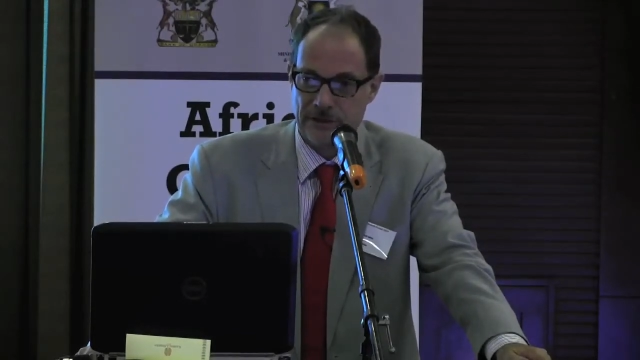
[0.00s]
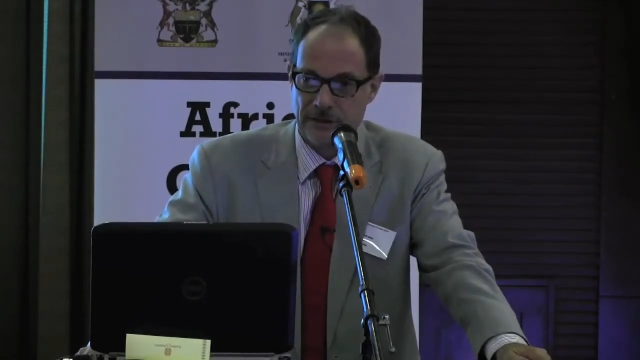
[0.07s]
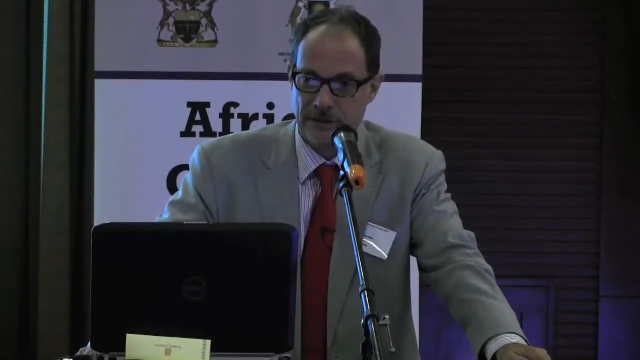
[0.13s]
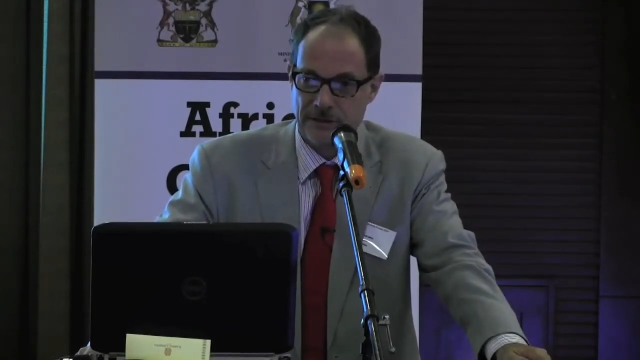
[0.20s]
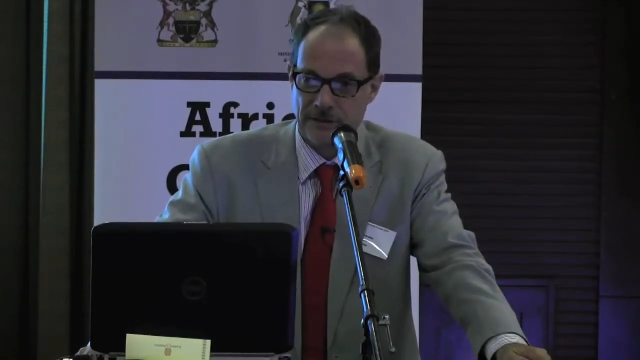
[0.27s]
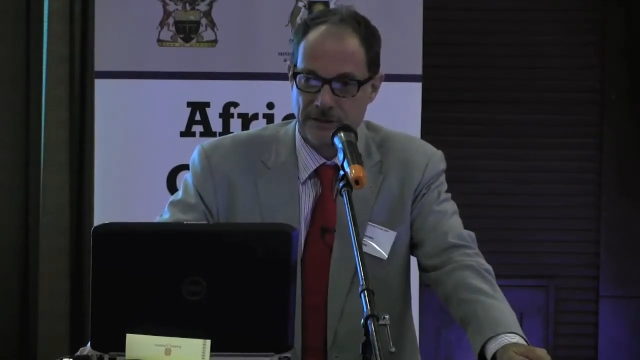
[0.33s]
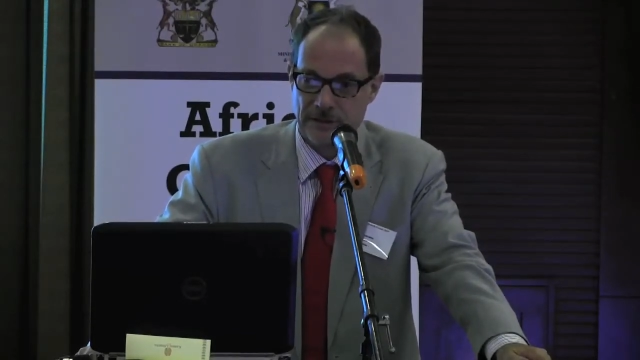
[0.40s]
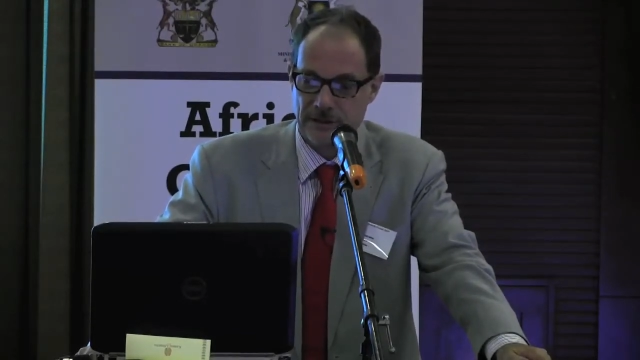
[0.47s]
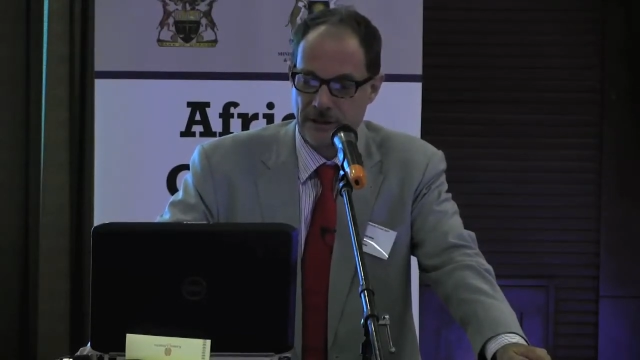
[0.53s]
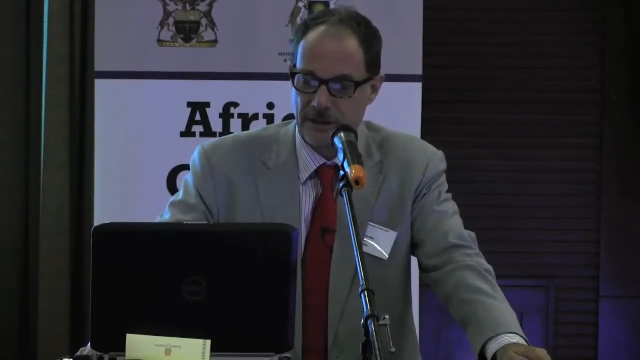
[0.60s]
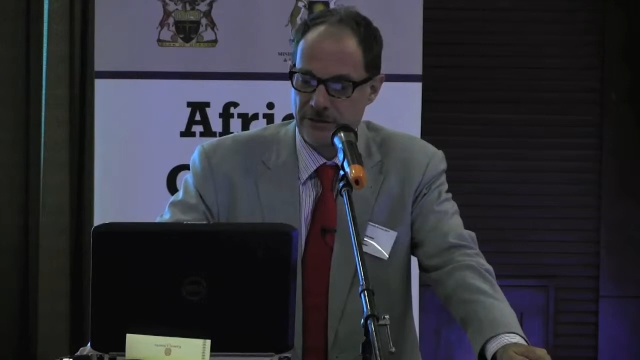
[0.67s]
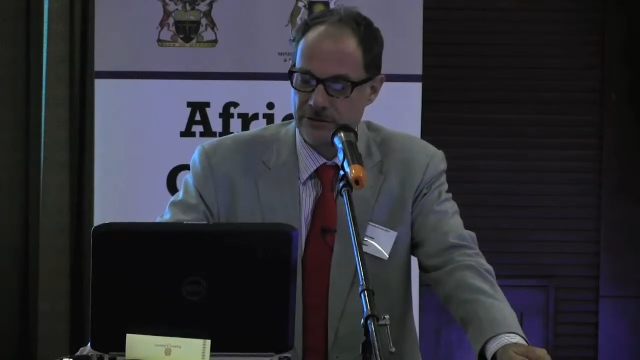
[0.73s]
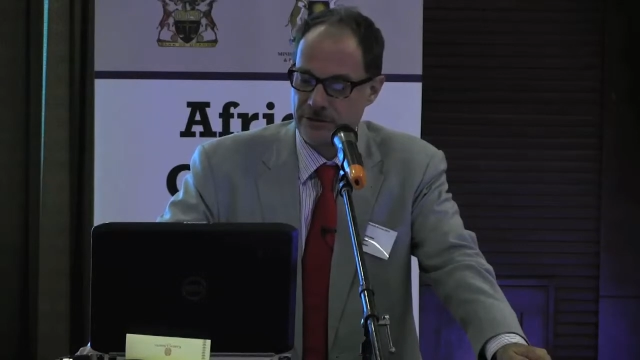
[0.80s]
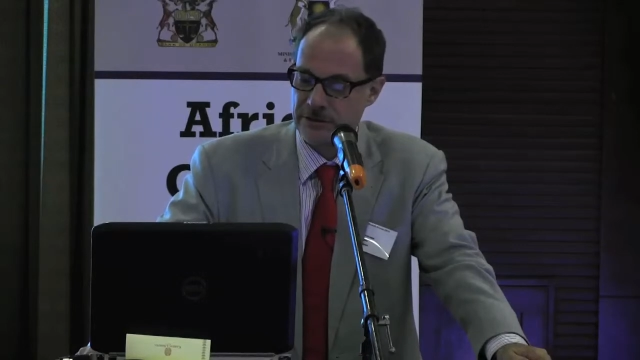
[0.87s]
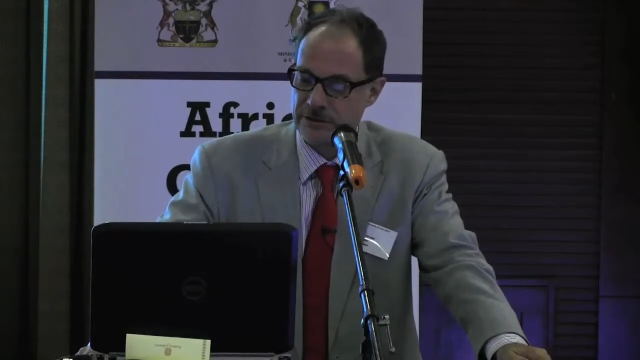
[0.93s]
cited as a
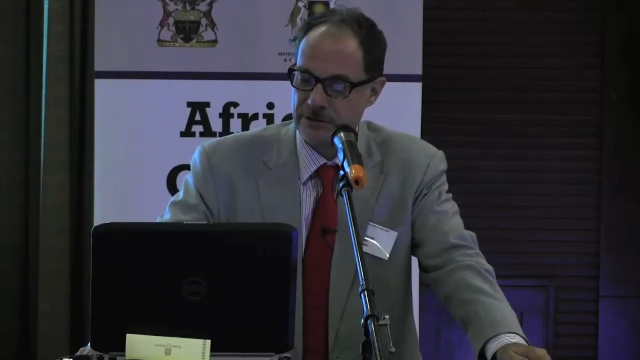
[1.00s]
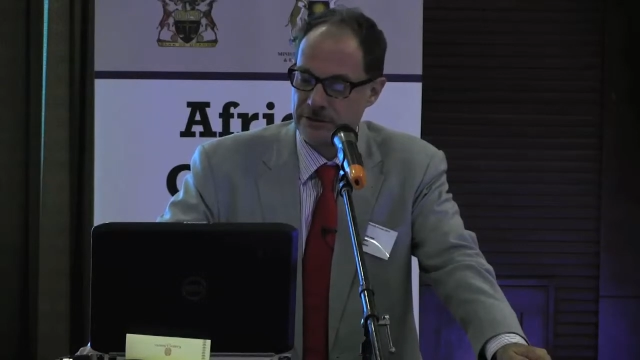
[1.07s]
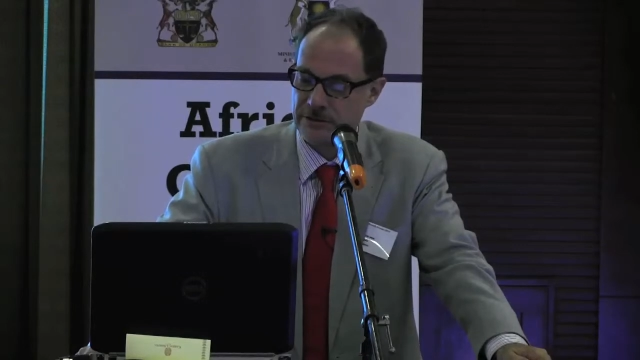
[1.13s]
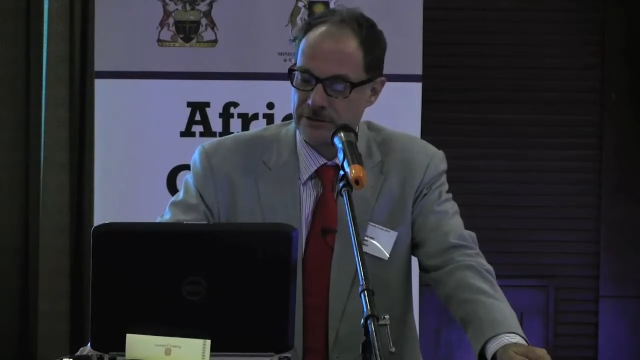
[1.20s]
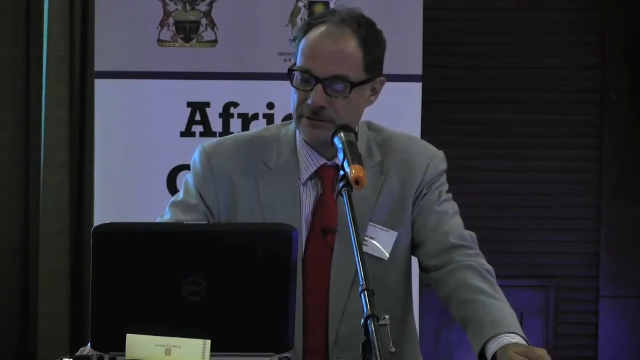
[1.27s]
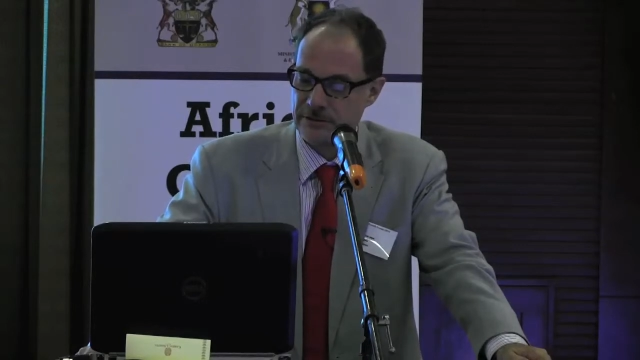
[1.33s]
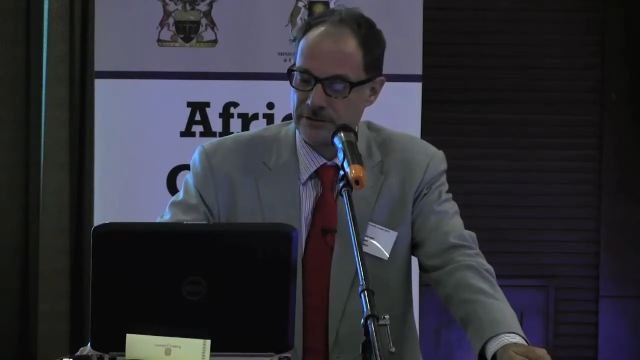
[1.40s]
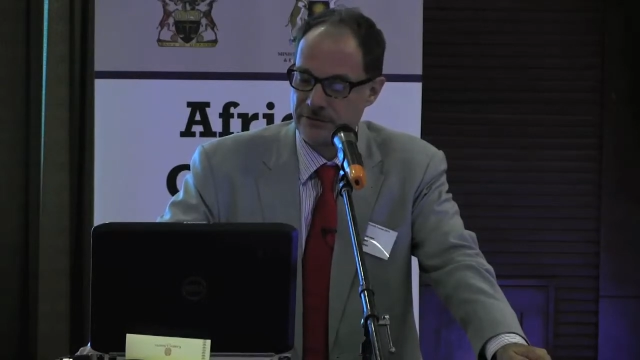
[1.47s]
country that has